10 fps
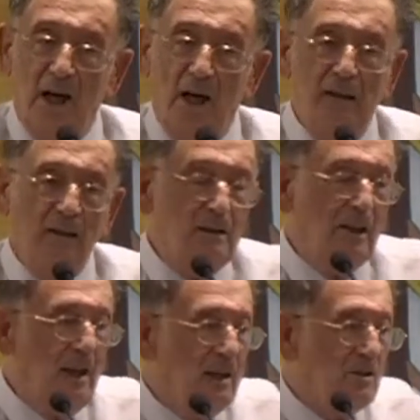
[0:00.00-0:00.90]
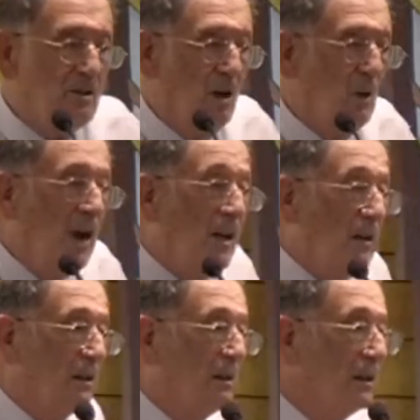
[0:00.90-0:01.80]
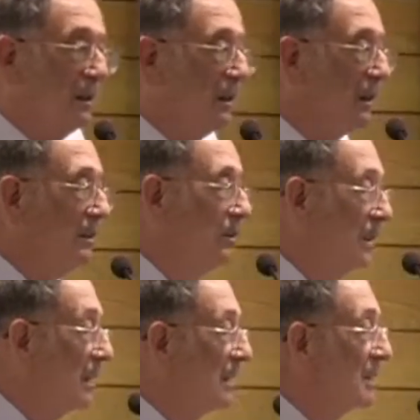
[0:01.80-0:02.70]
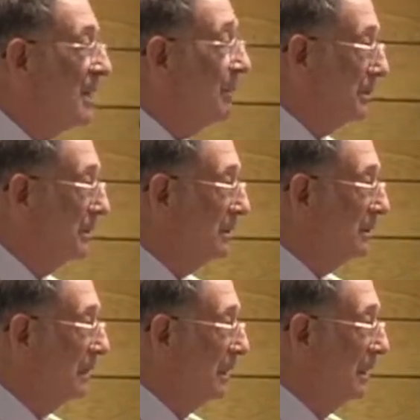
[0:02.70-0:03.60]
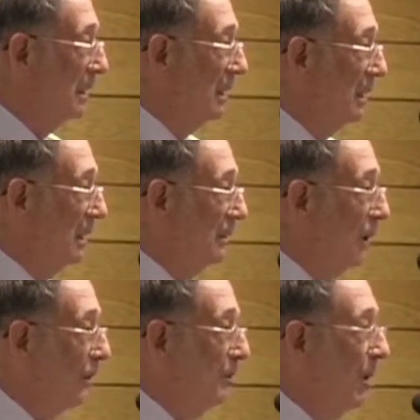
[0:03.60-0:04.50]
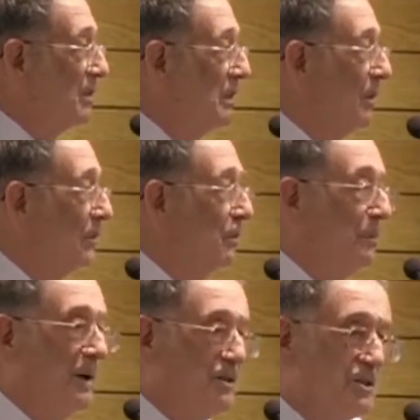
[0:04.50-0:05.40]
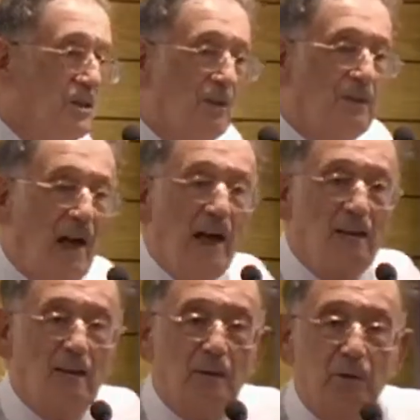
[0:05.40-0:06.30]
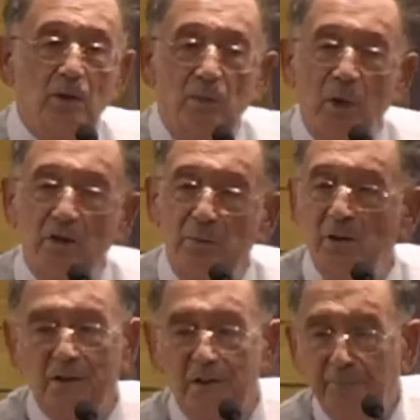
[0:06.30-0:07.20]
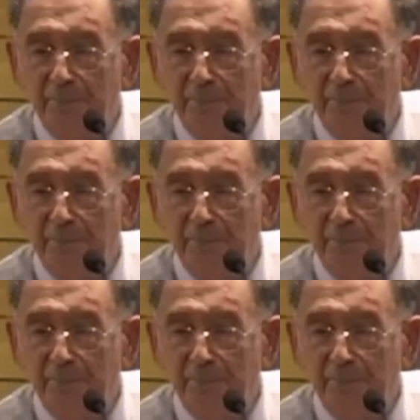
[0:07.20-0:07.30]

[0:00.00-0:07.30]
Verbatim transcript: And there is no way that you can accept non-Muslim occupation of land that was once Muslim.